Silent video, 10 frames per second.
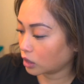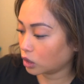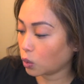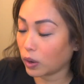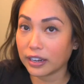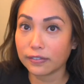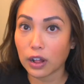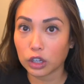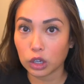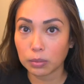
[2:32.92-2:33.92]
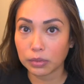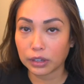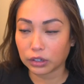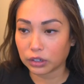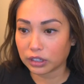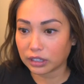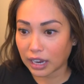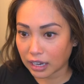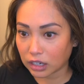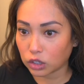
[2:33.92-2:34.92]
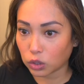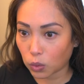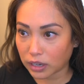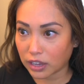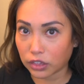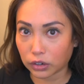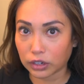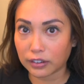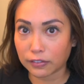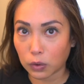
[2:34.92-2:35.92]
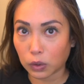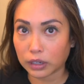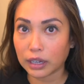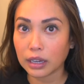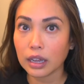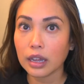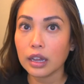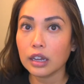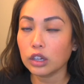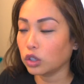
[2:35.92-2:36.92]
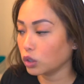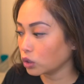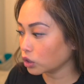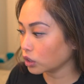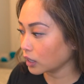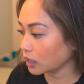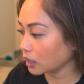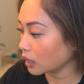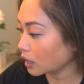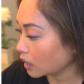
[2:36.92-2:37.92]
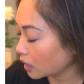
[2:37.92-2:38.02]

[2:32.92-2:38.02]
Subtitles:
20 volume. There's 10, 20, 30, 40. Usually